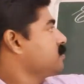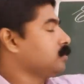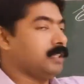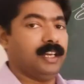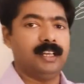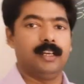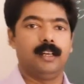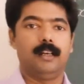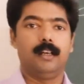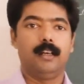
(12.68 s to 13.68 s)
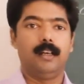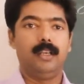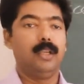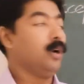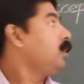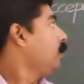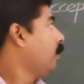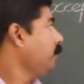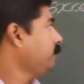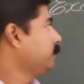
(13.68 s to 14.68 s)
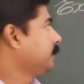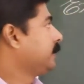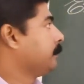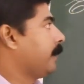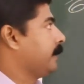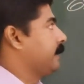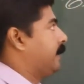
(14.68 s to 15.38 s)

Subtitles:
to the law of demand.